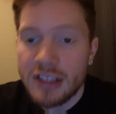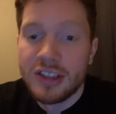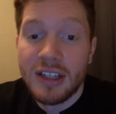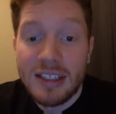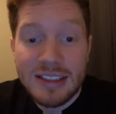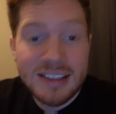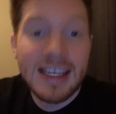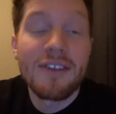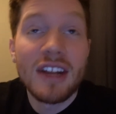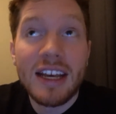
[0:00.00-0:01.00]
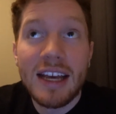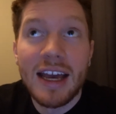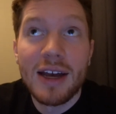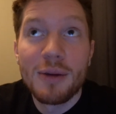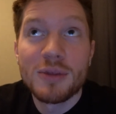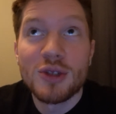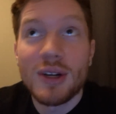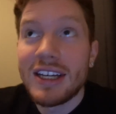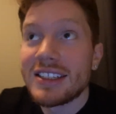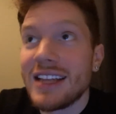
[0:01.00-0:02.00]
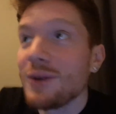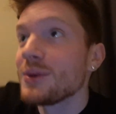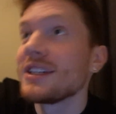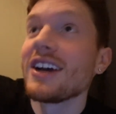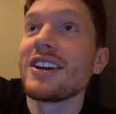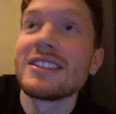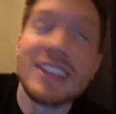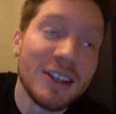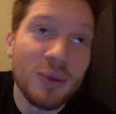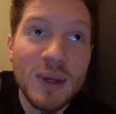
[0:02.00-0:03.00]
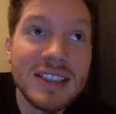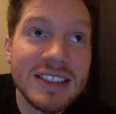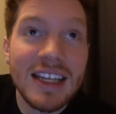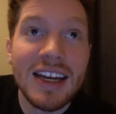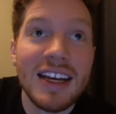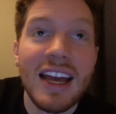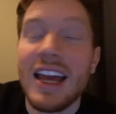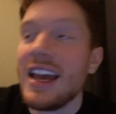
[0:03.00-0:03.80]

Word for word: till, like, seven A M, so I guess that would count as, like, Wednesday.